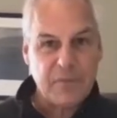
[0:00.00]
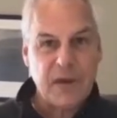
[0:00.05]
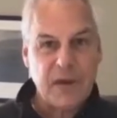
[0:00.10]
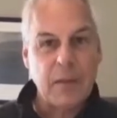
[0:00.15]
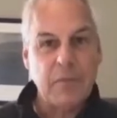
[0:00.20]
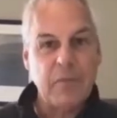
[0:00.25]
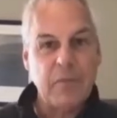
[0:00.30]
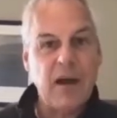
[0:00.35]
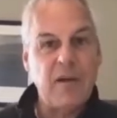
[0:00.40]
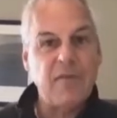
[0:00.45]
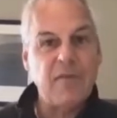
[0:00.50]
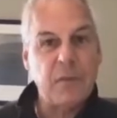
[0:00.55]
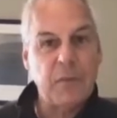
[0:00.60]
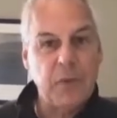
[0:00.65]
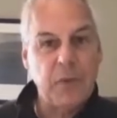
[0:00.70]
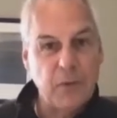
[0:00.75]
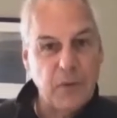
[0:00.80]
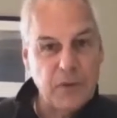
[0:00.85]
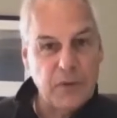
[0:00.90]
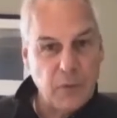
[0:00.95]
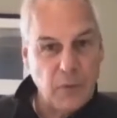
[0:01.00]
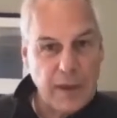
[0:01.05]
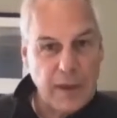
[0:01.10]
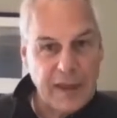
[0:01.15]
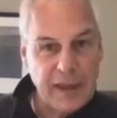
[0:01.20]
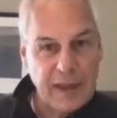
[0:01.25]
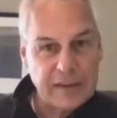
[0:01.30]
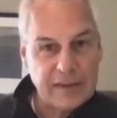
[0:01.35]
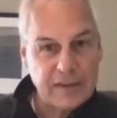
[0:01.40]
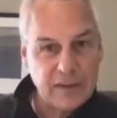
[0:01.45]
but I'm comfortable with the
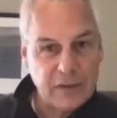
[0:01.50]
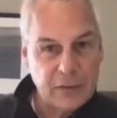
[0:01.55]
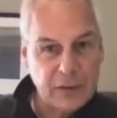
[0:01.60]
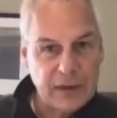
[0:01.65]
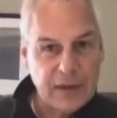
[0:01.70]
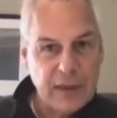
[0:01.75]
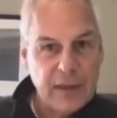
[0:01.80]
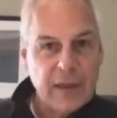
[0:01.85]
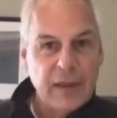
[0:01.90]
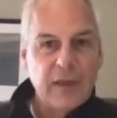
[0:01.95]
way I do it.